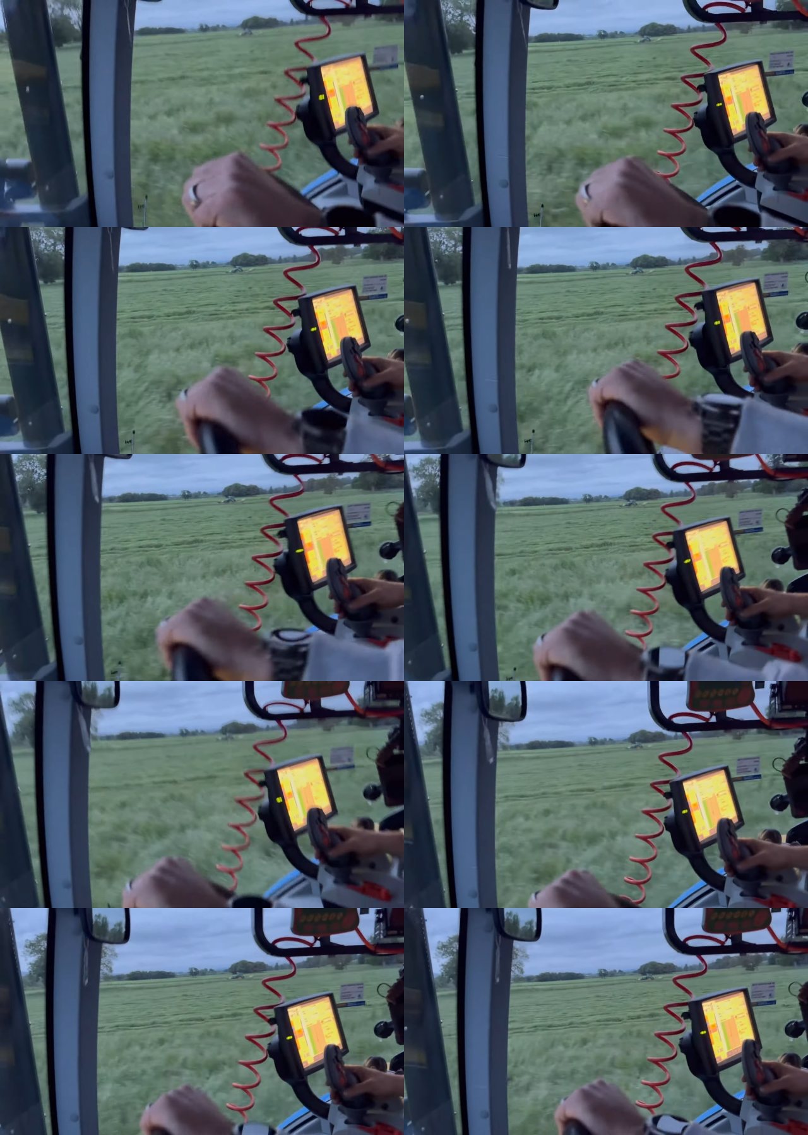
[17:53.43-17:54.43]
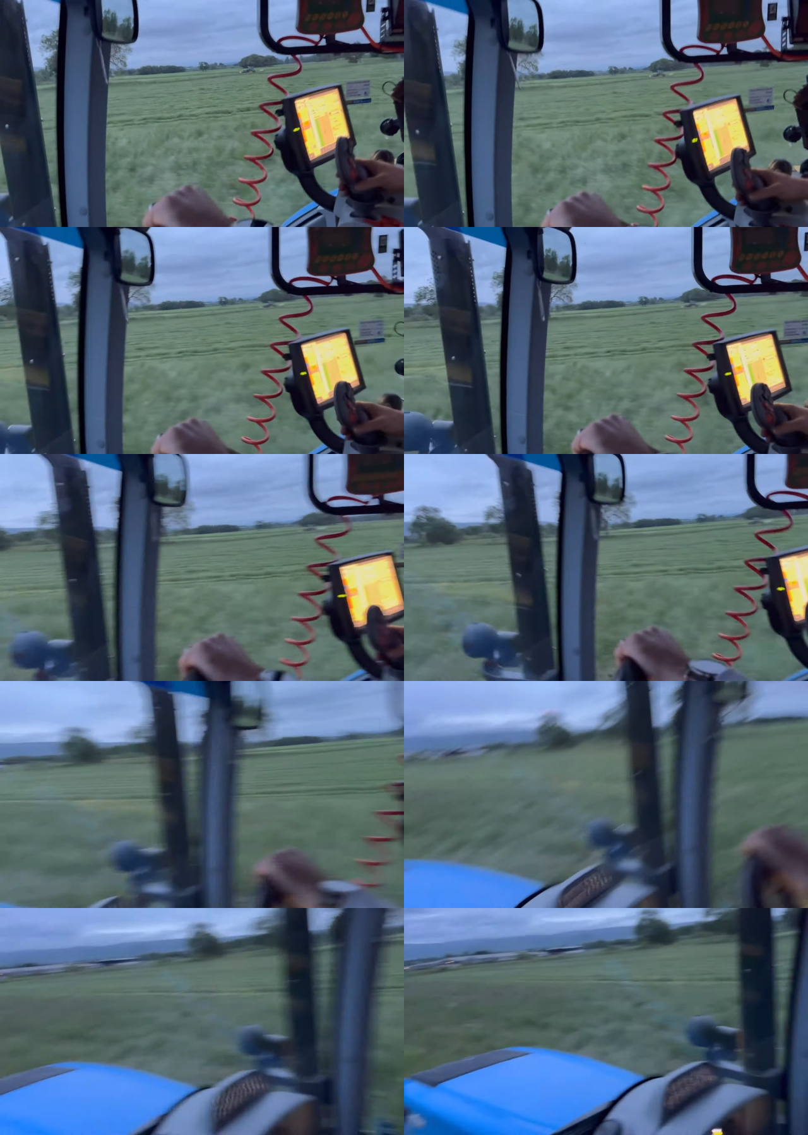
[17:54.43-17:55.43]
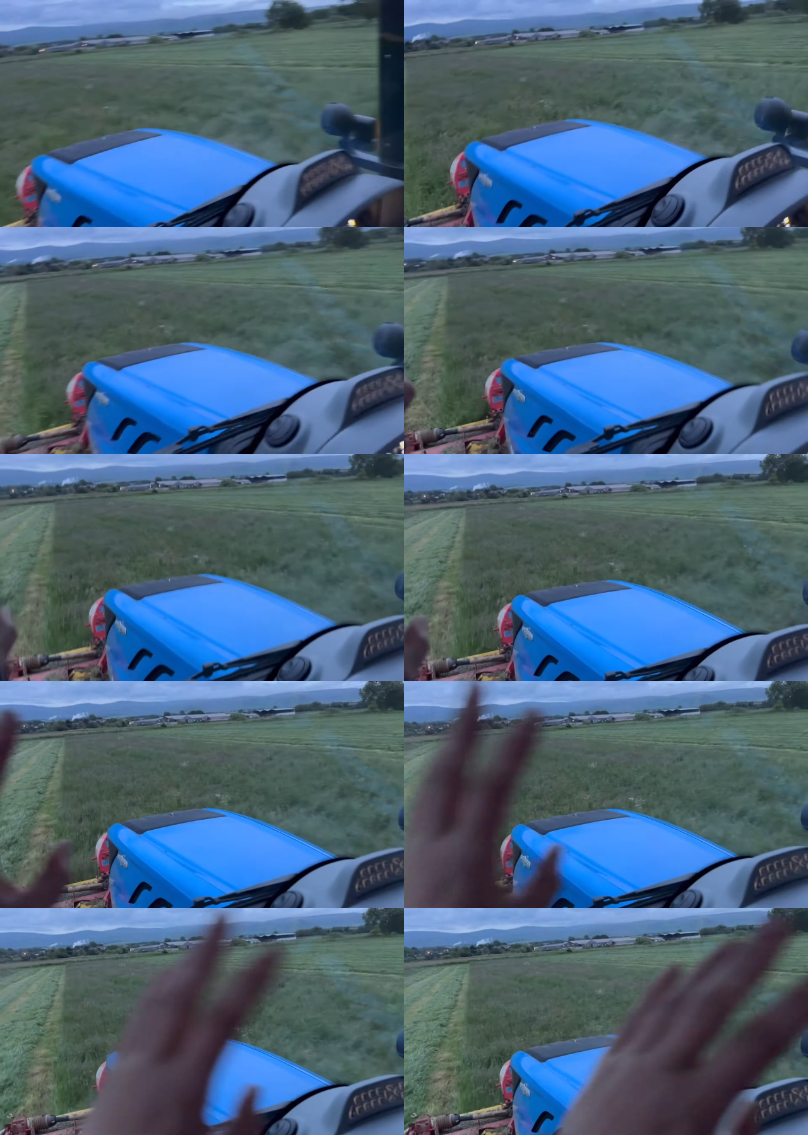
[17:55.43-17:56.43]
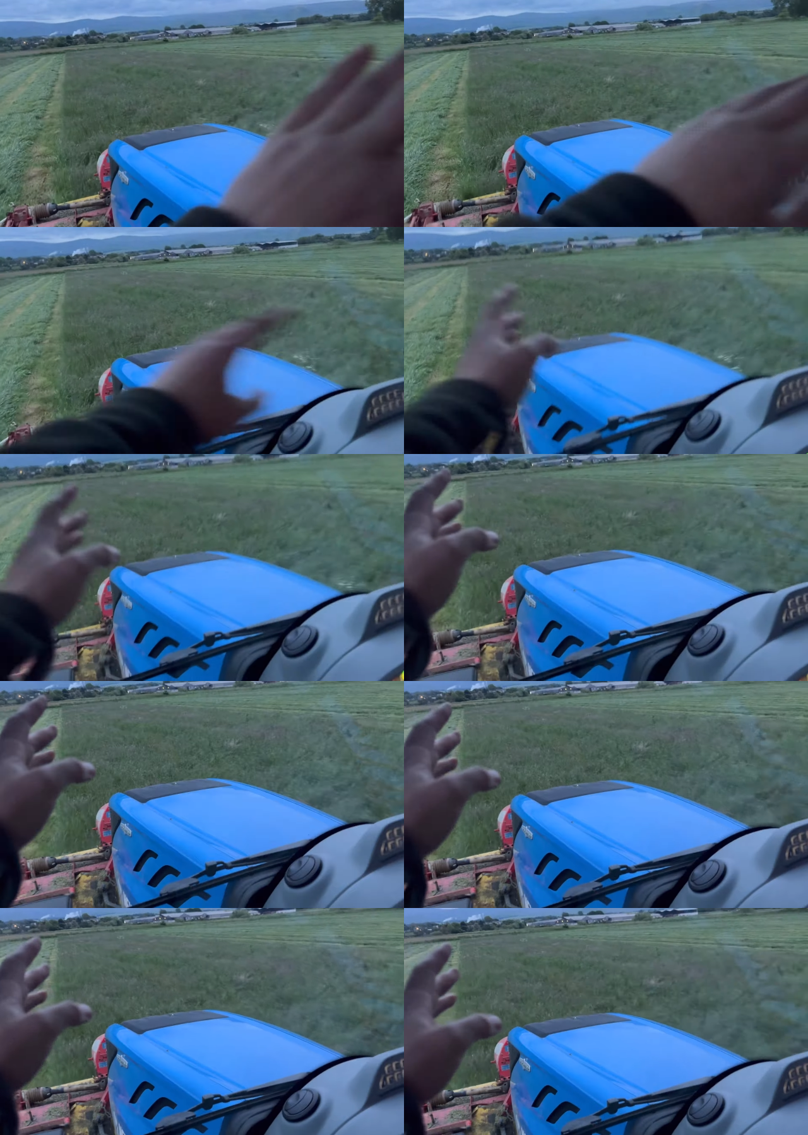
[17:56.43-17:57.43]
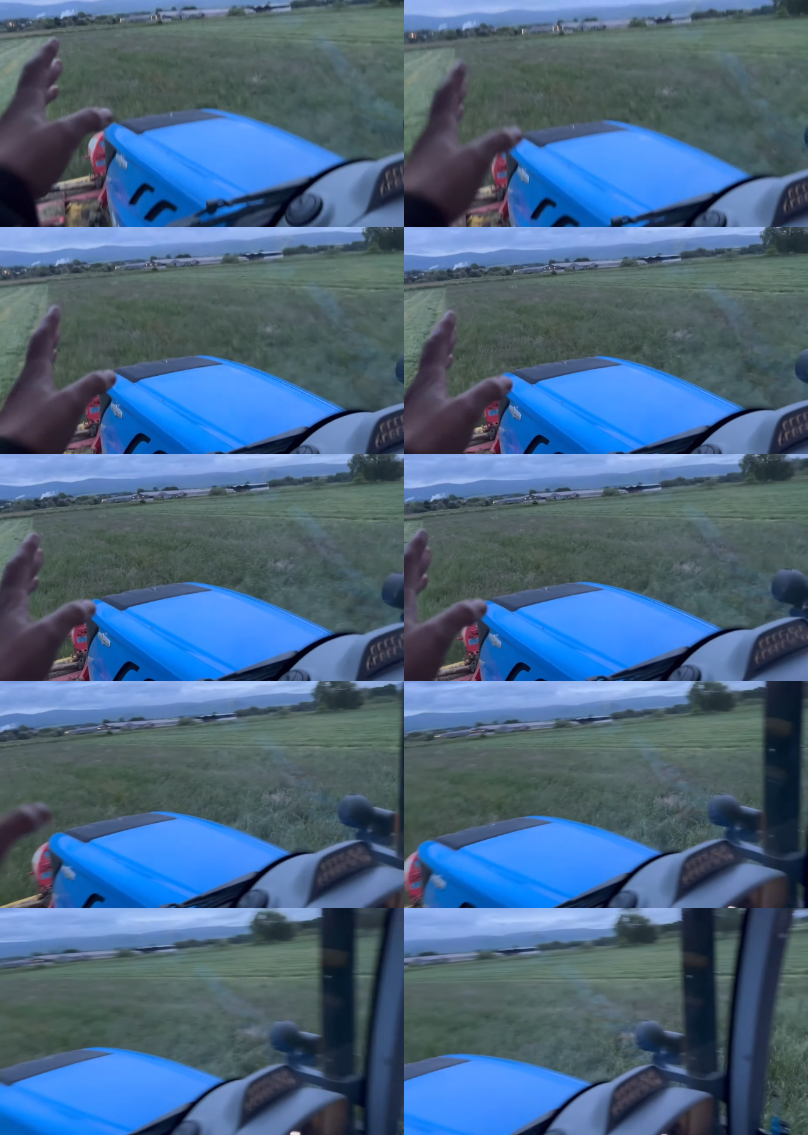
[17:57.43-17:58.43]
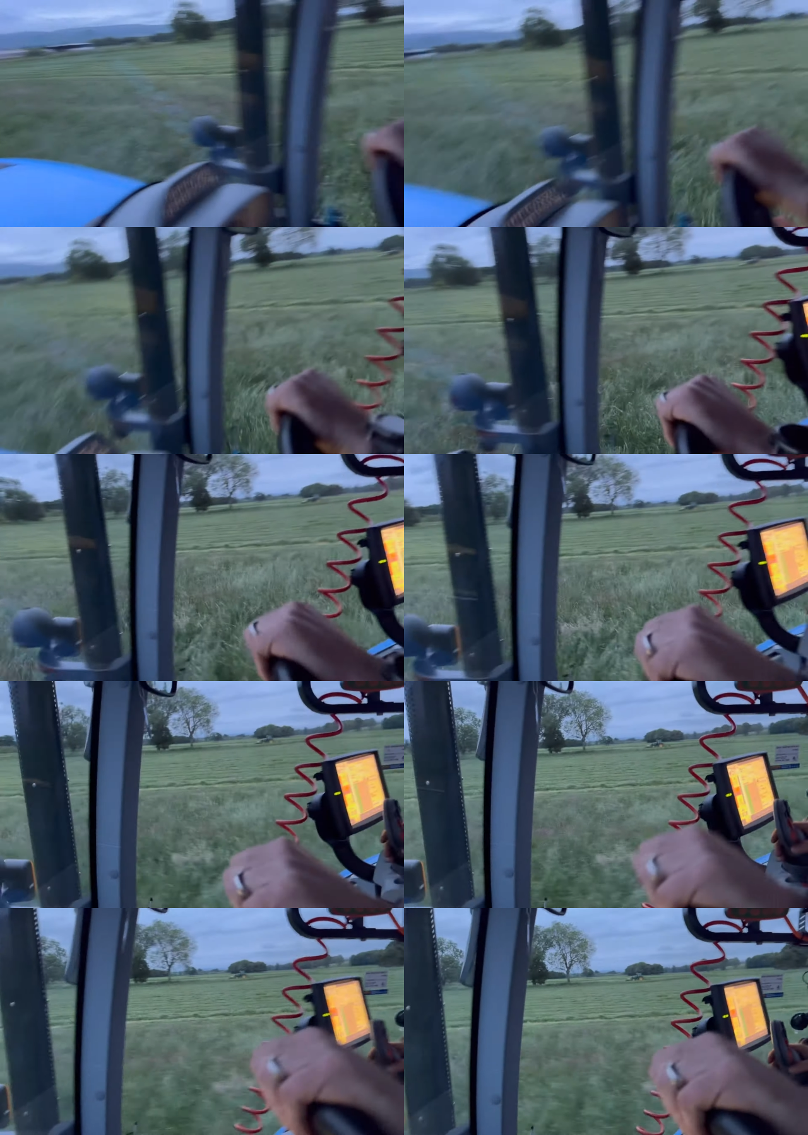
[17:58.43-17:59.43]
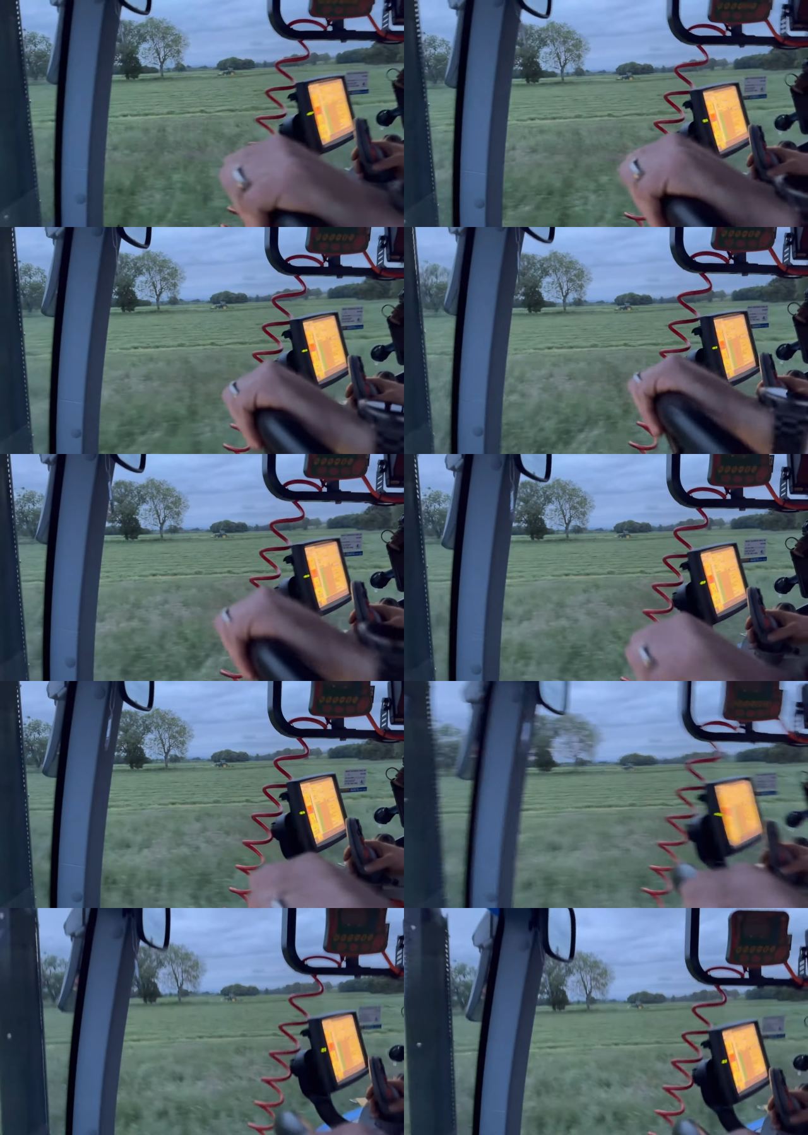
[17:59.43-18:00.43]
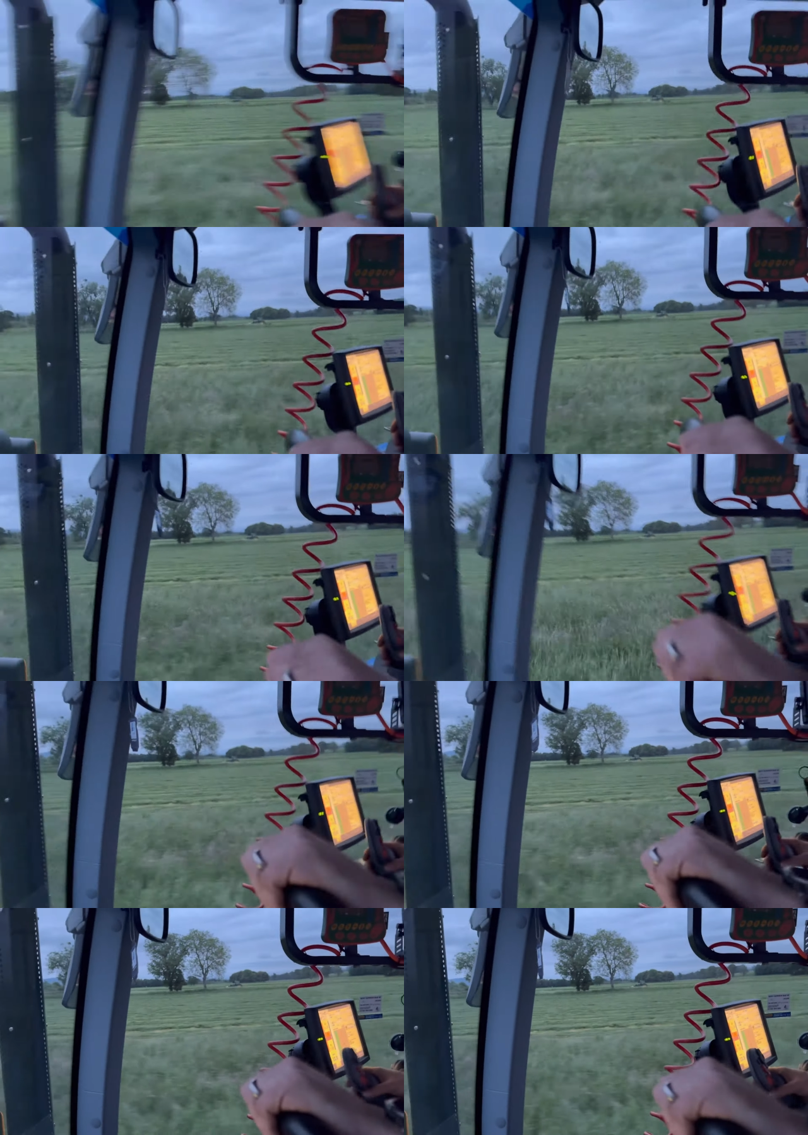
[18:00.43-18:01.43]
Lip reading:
Nobody's mouth can be seen.